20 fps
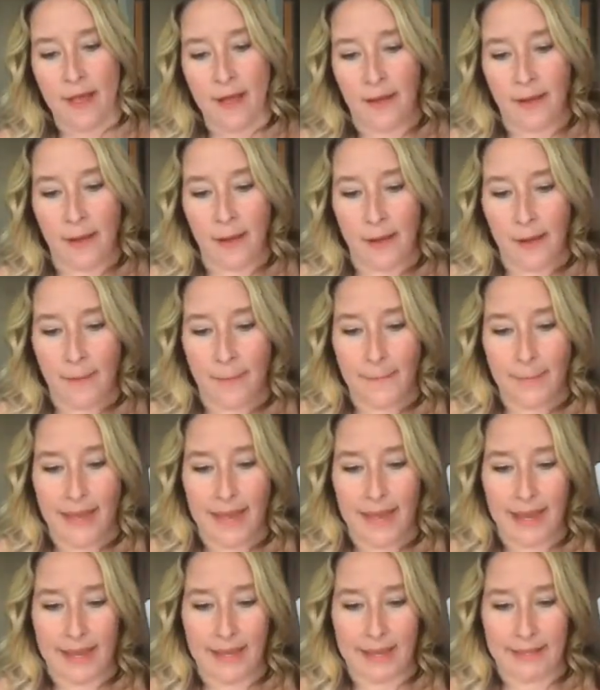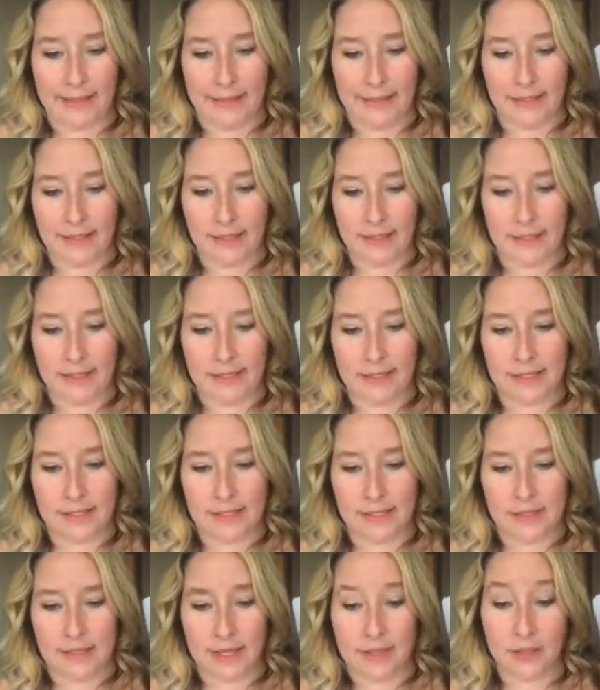And
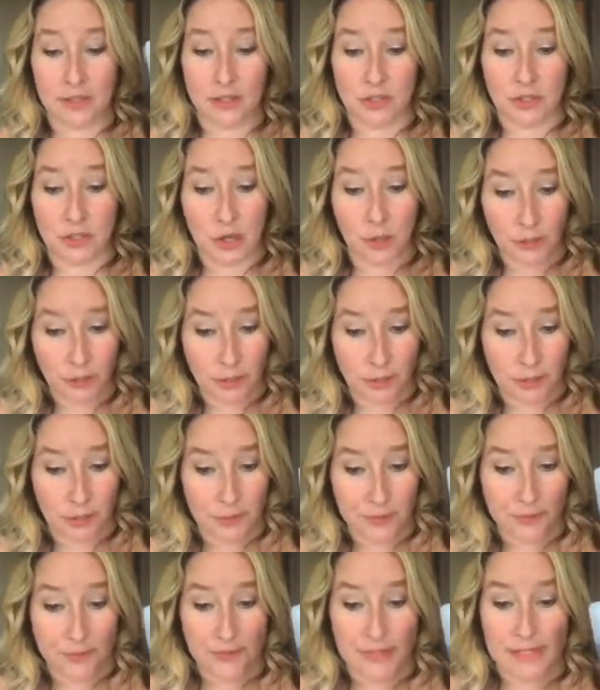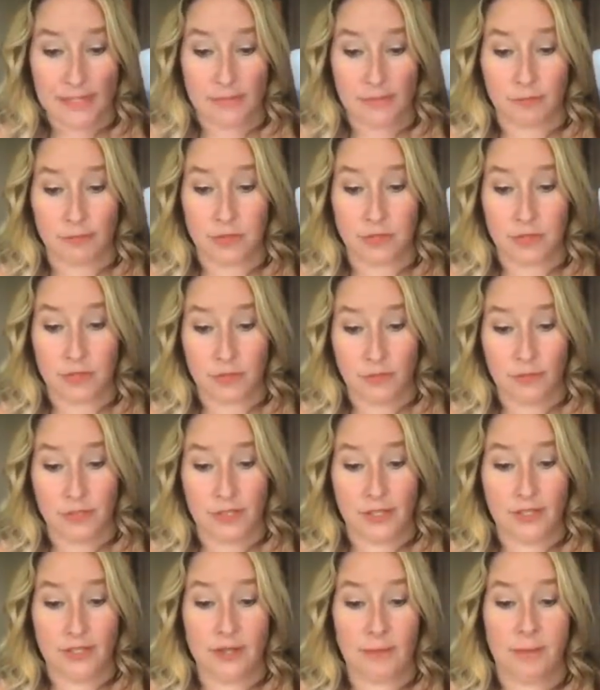then the toner is
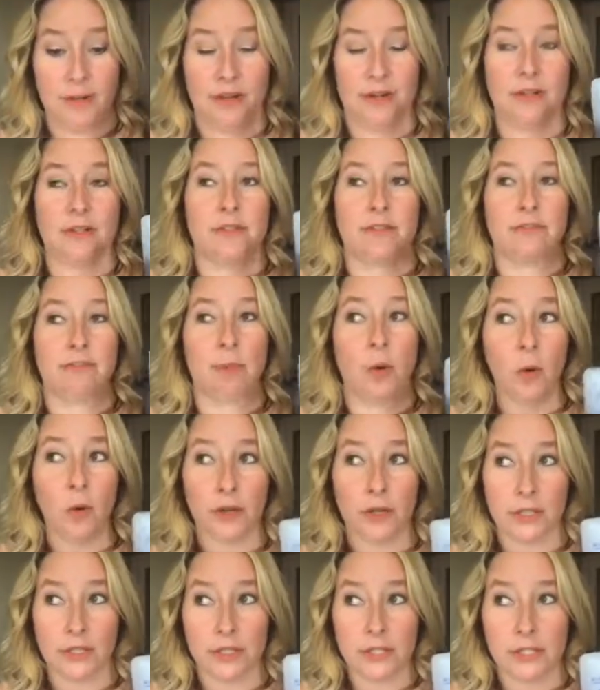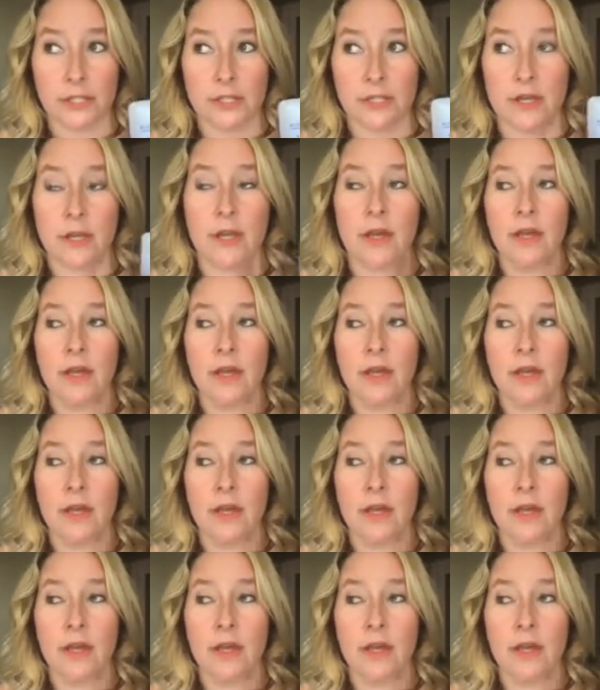reducing the appearance of pores,